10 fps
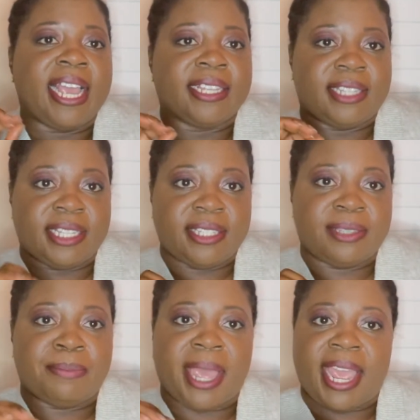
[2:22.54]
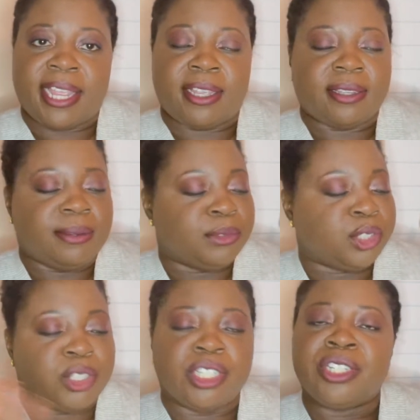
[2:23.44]
this bag, I'm
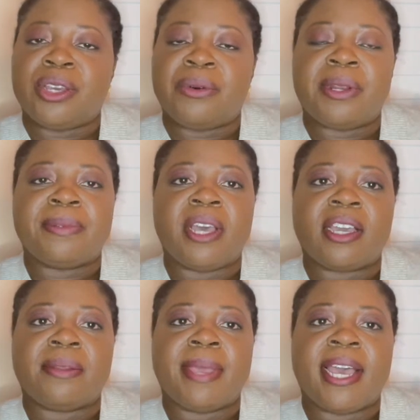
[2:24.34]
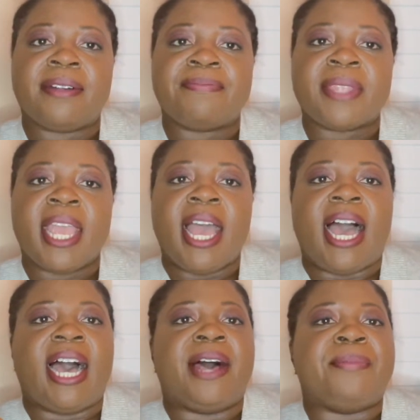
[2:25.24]
sure you know what I'm talking about.
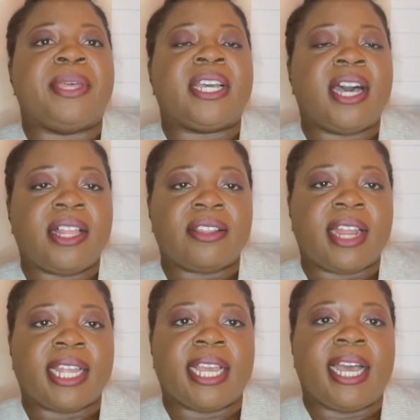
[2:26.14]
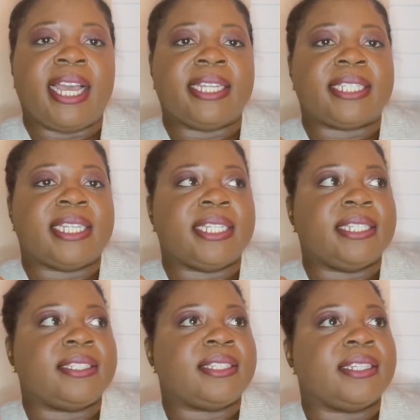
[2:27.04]
The color I got
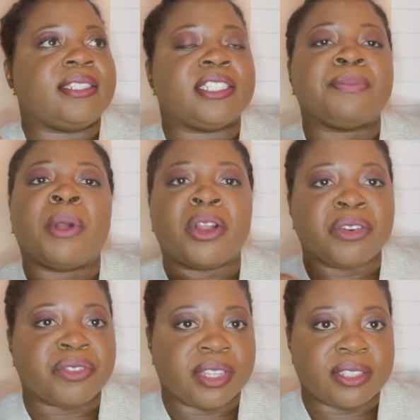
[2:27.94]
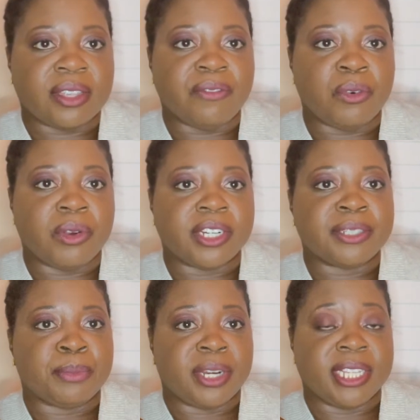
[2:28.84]
is just perfect for spring,